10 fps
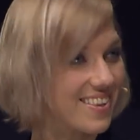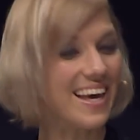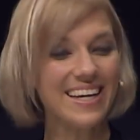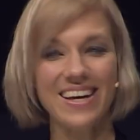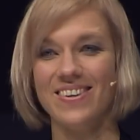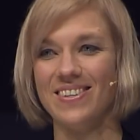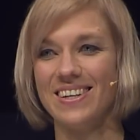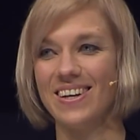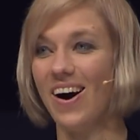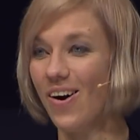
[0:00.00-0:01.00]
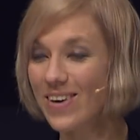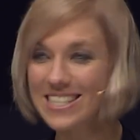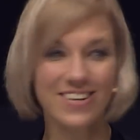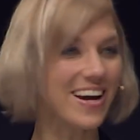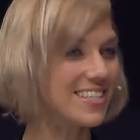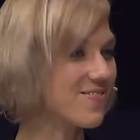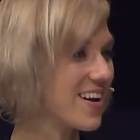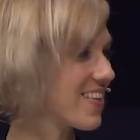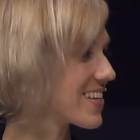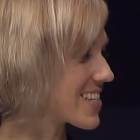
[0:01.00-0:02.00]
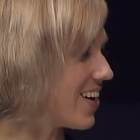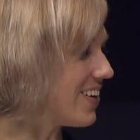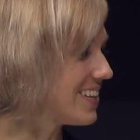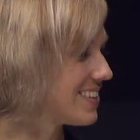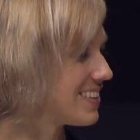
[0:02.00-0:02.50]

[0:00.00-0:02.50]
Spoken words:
Thank you. Always great to be on the show.